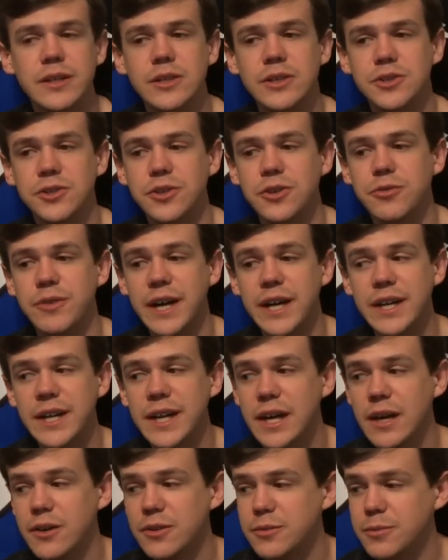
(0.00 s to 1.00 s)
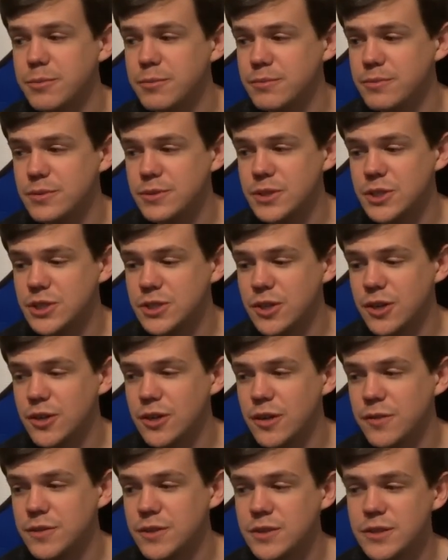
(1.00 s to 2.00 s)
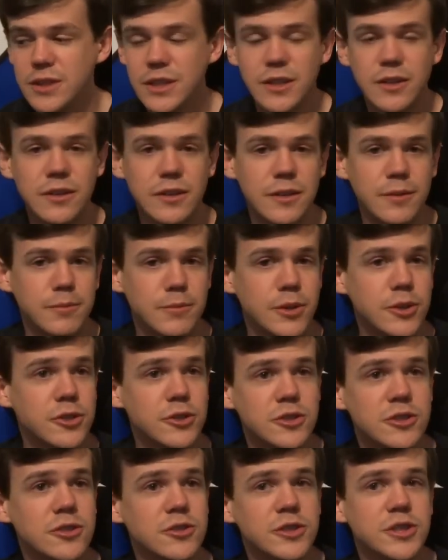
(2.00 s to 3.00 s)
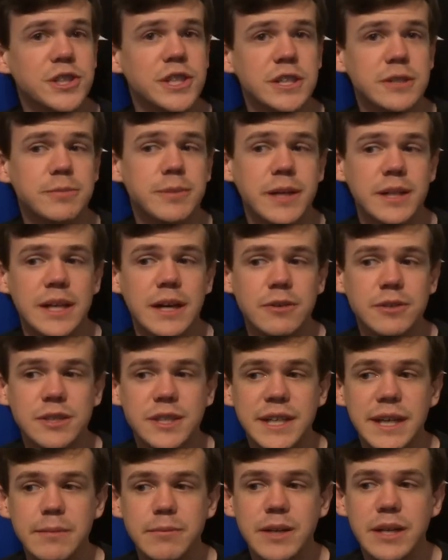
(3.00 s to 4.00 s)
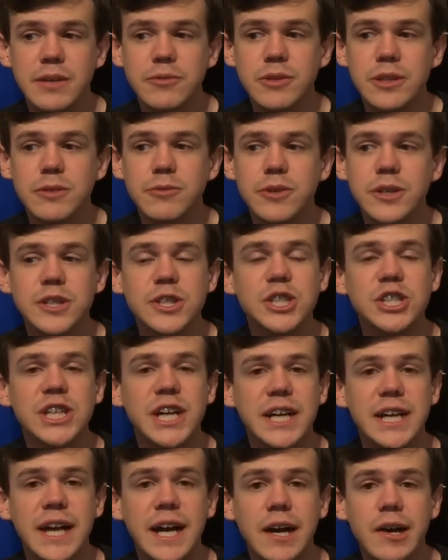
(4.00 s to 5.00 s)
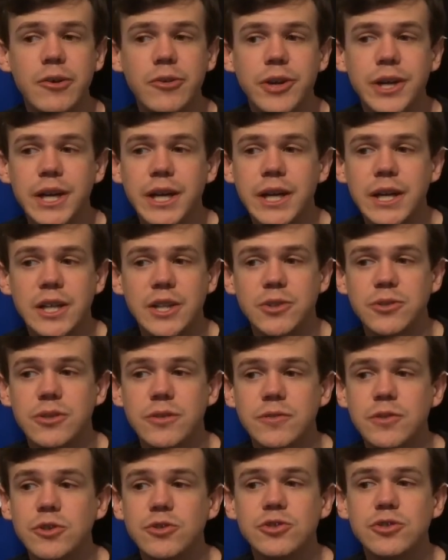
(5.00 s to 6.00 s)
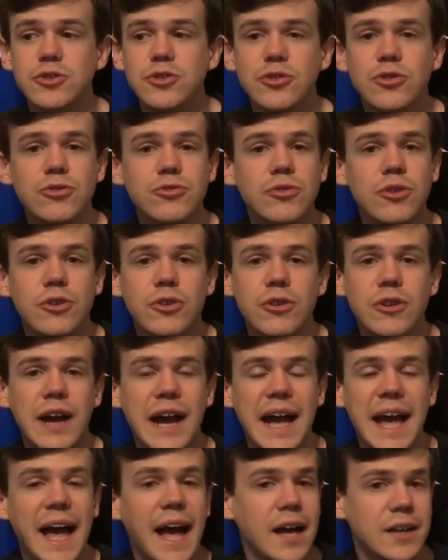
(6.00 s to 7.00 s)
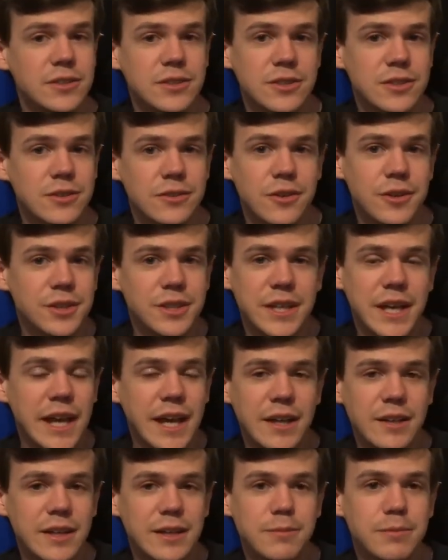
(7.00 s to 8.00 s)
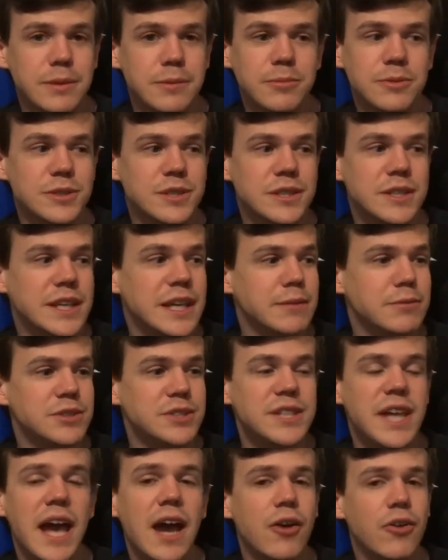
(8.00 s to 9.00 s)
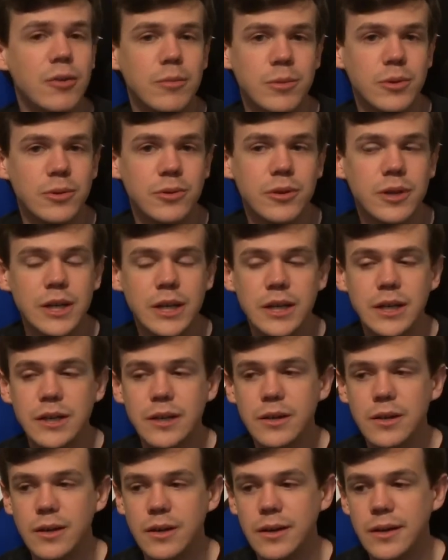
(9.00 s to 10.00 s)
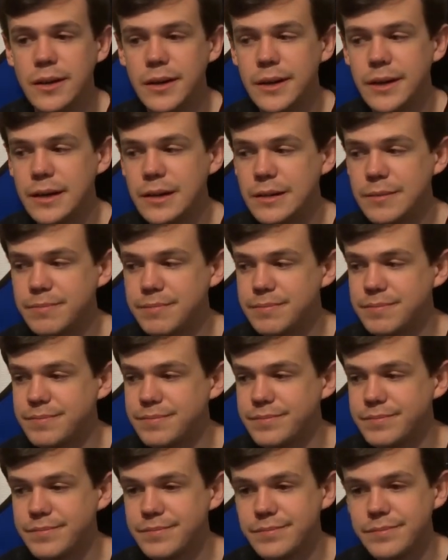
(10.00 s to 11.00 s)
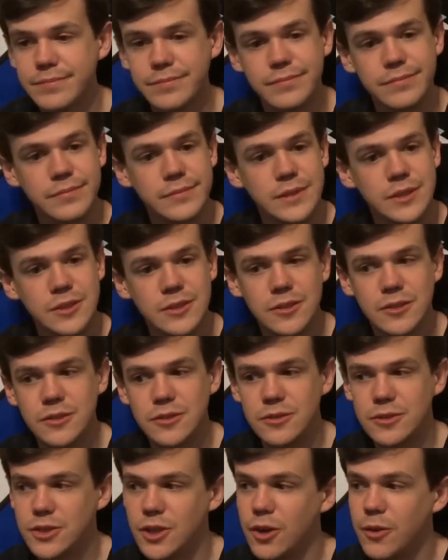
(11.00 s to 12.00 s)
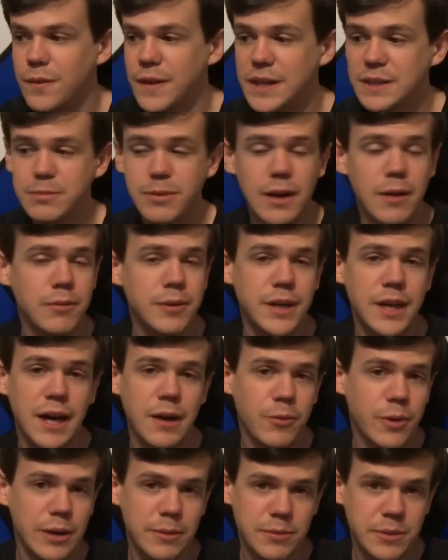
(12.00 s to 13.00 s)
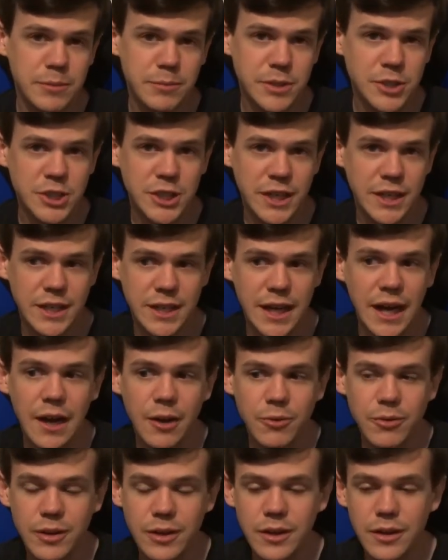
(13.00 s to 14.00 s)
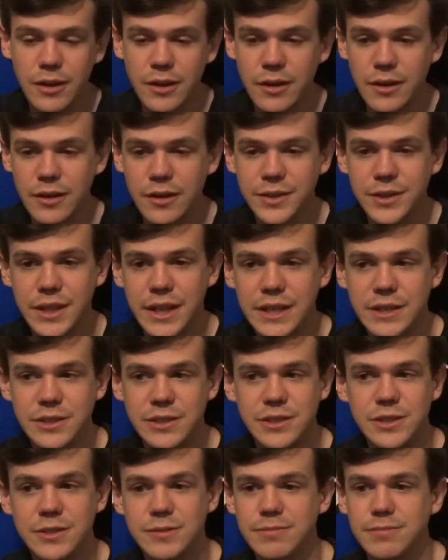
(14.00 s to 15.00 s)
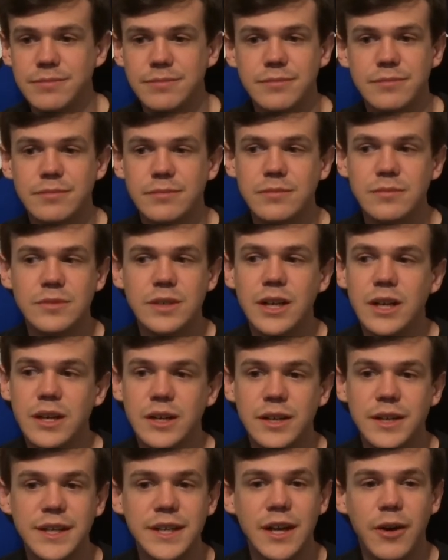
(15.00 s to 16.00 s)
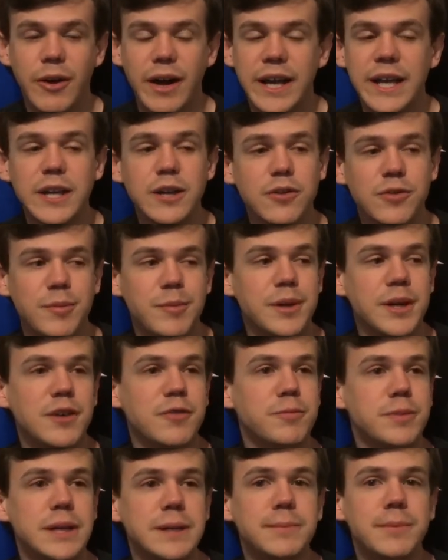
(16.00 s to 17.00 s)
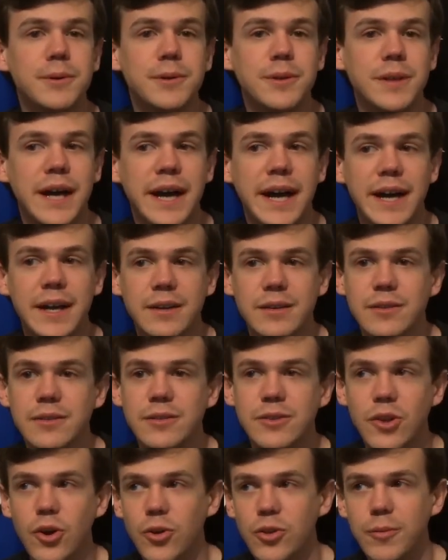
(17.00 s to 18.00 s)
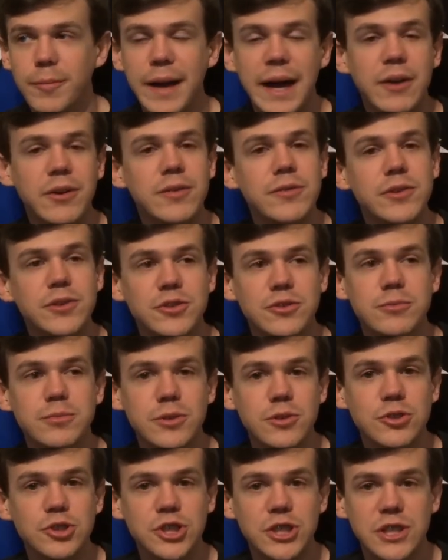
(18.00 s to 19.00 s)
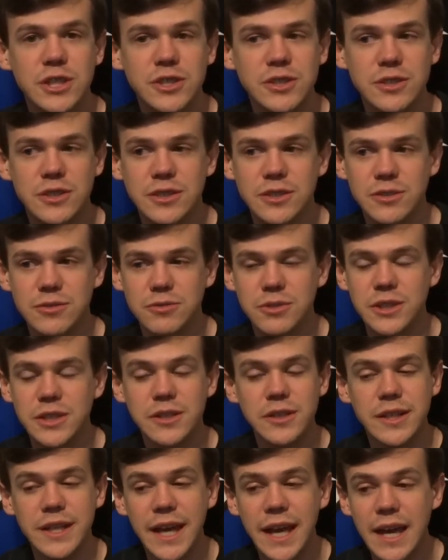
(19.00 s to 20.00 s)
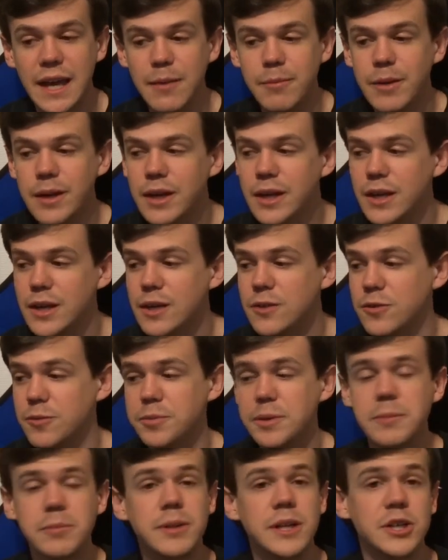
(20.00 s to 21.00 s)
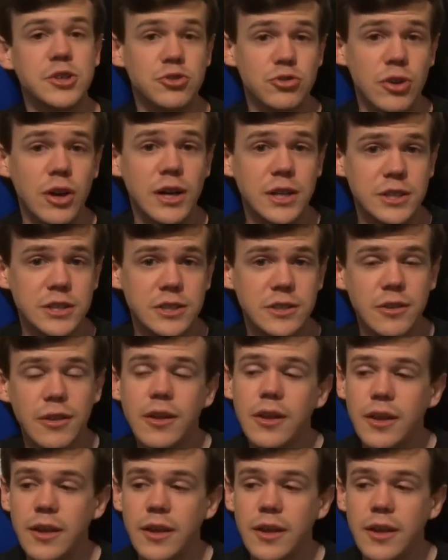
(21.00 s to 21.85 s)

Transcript: So right now, to start off, you know, Murdered Soul Suspect, that was a game that I really wanted to check out. The reviews are, are ass on the game. Like, people said the game's terrible. Um, so that's probably not one I'm going to be checking out, uh, unless, you know, I hear from enough people that know the bad reviews are bullshit. It's, it's a really good game from people I trust.